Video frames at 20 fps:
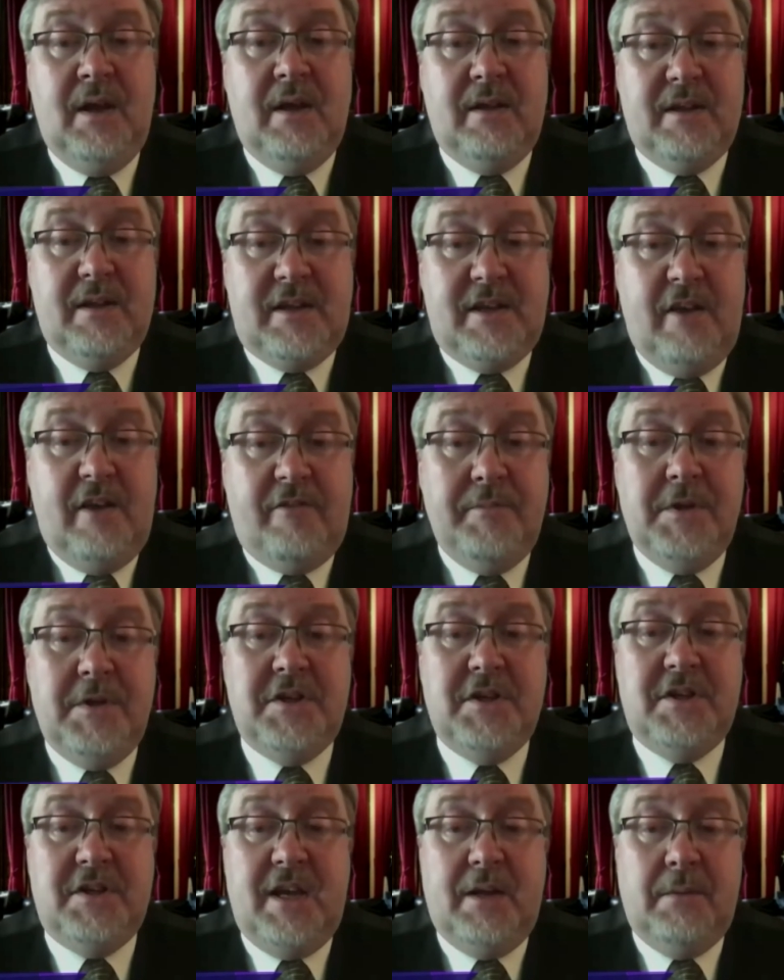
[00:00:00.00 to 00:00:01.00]
that
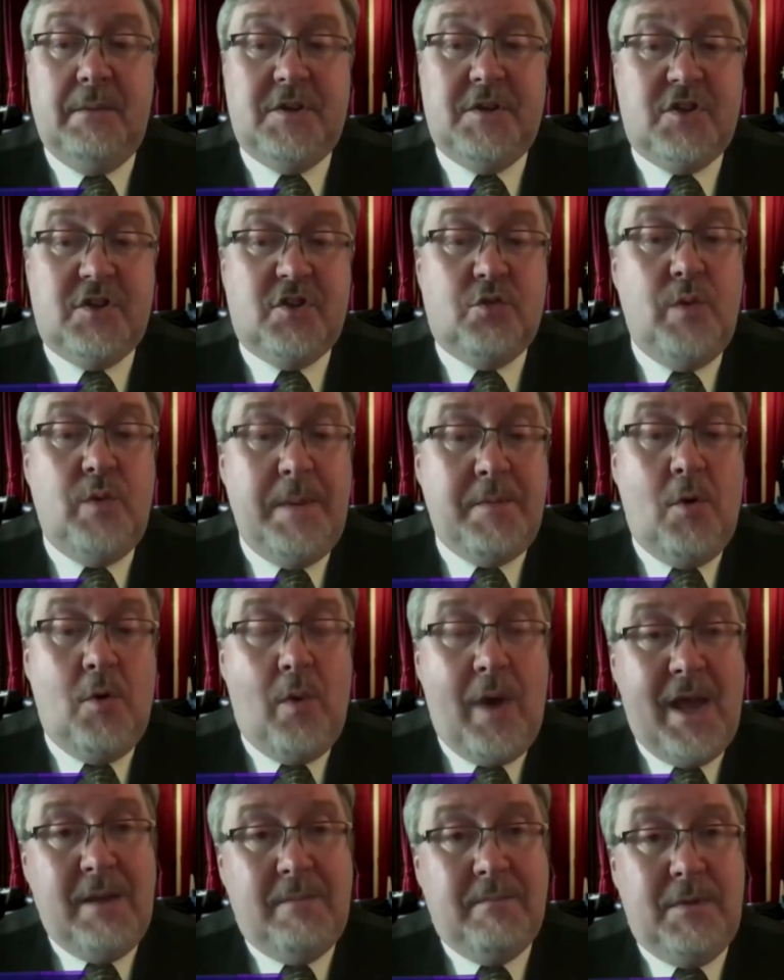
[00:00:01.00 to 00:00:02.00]
government had helped to sweep
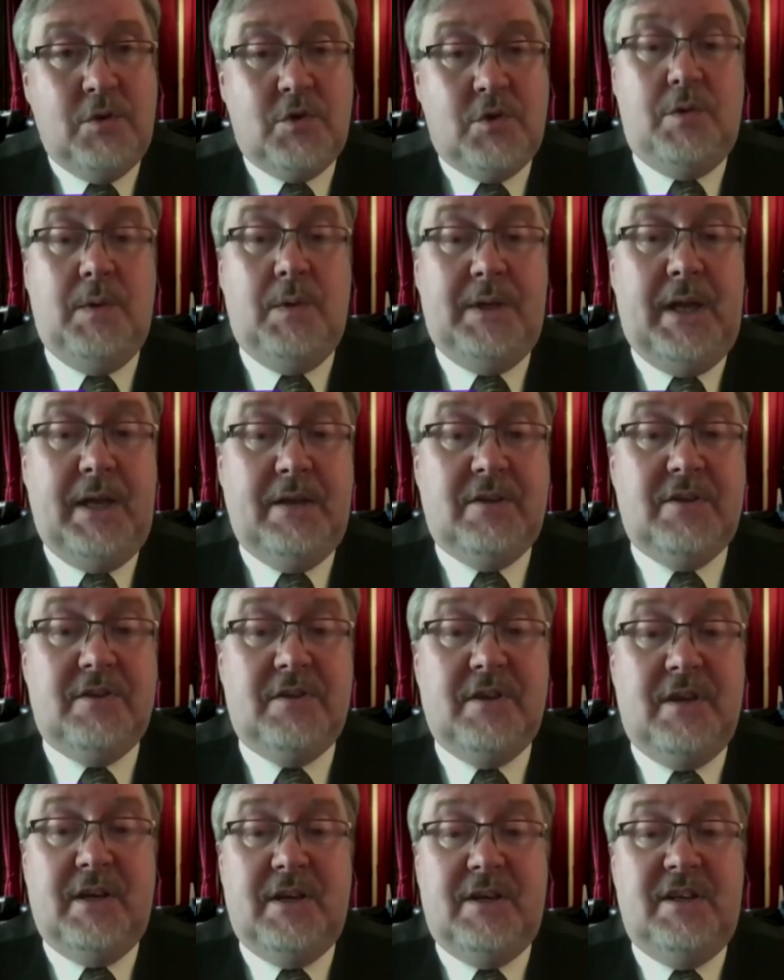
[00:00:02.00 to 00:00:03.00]
away mutual aid
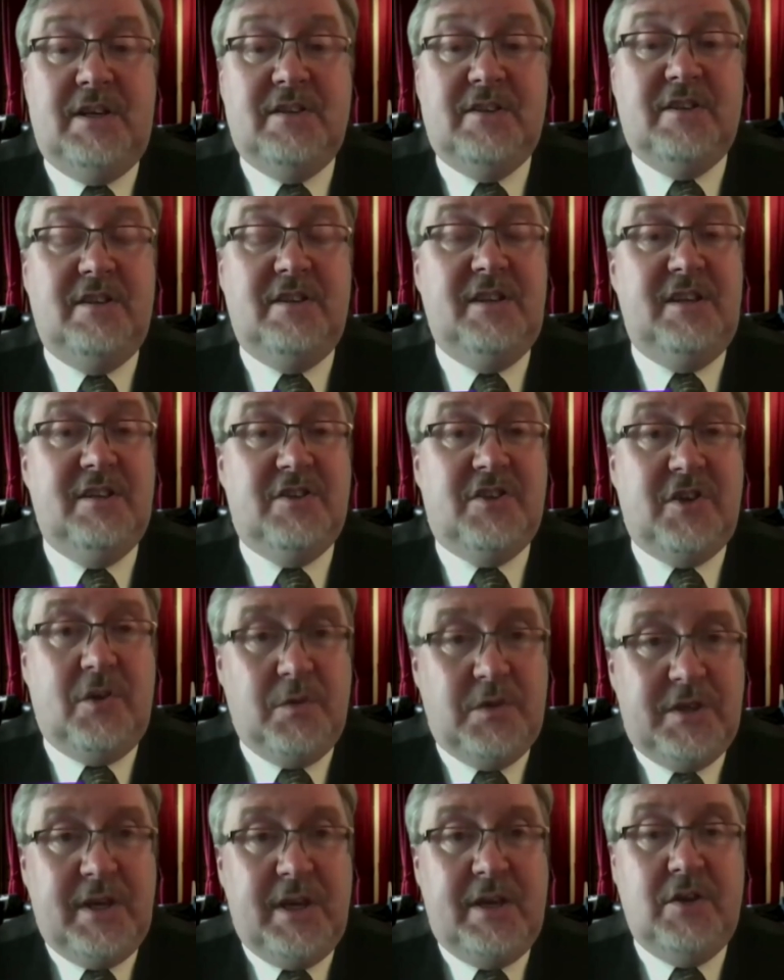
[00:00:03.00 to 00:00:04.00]
societies and the
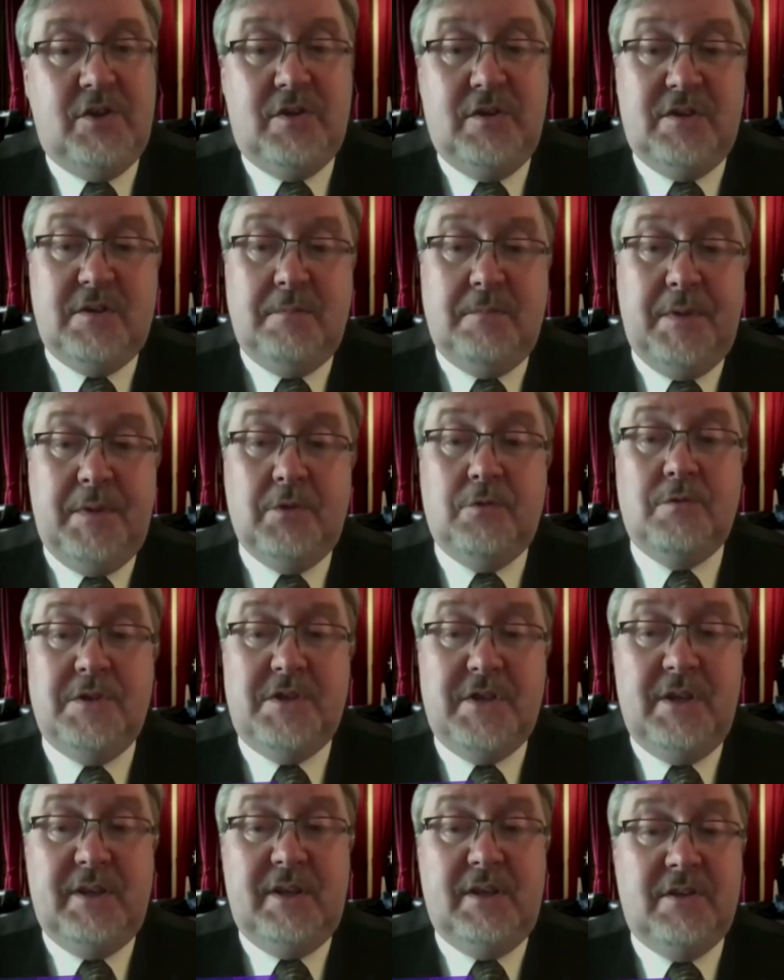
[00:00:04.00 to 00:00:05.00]
associations that built
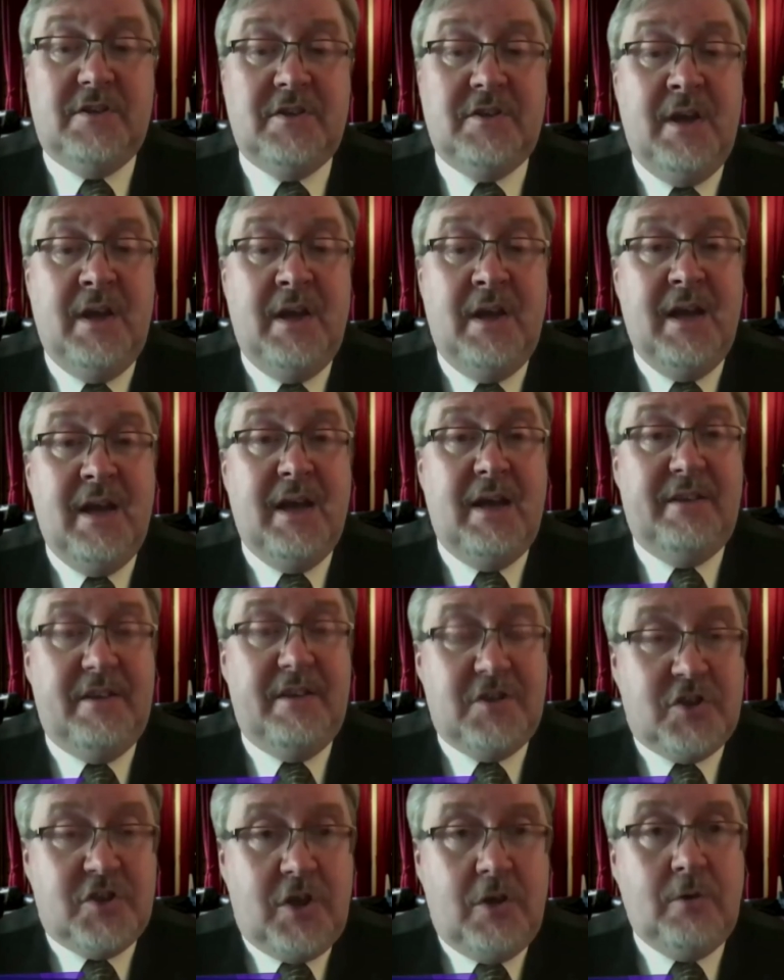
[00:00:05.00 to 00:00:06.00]
resilience, and
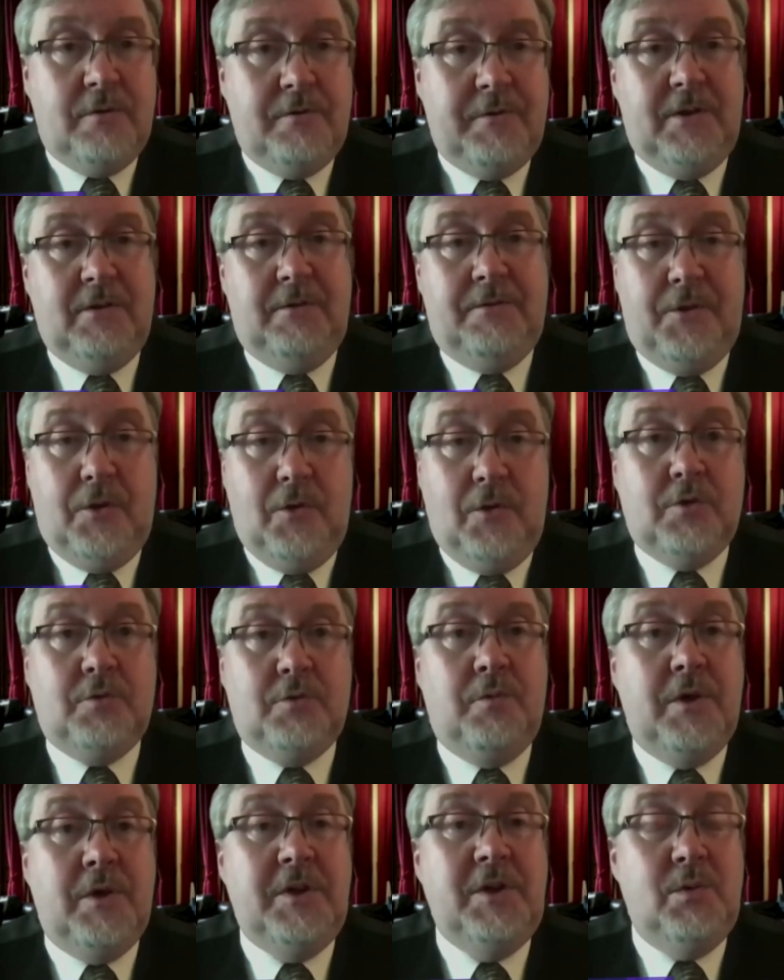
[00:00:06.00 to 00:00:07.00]
that Tocqueville
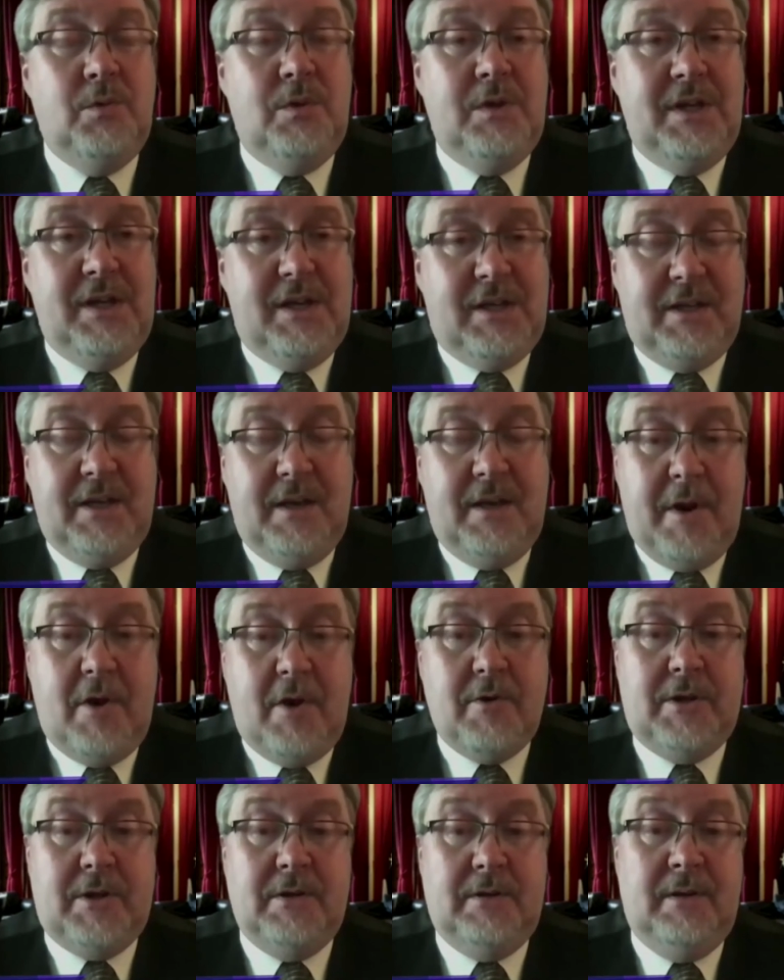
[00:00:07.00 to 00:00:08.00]
thought were uniquely
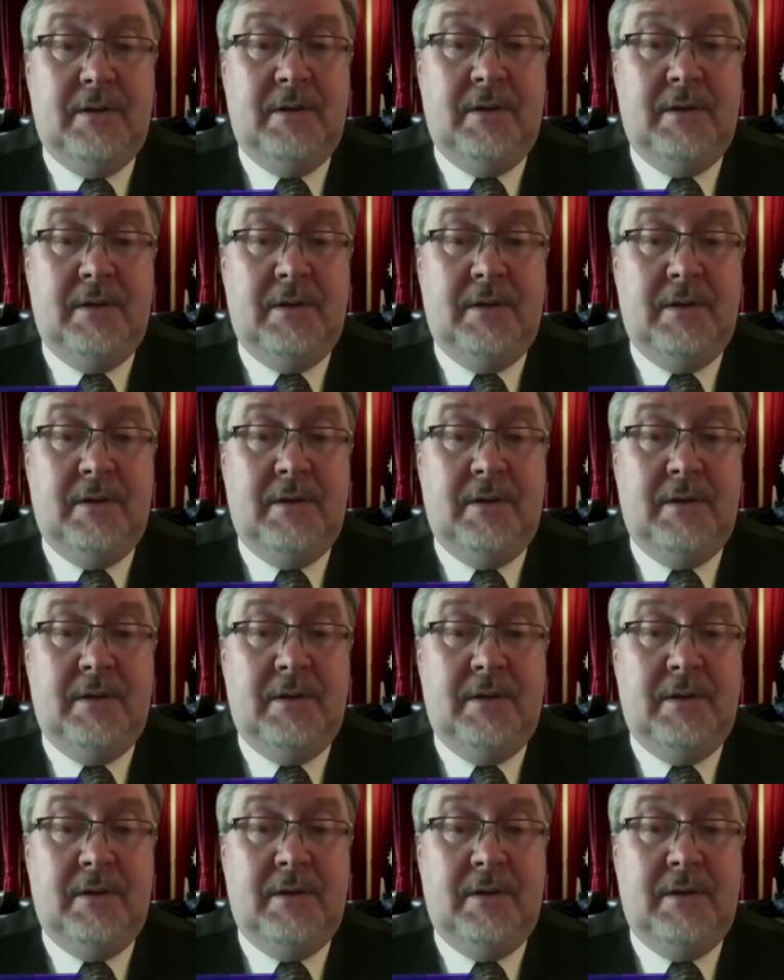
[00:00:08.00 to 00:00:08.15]
American,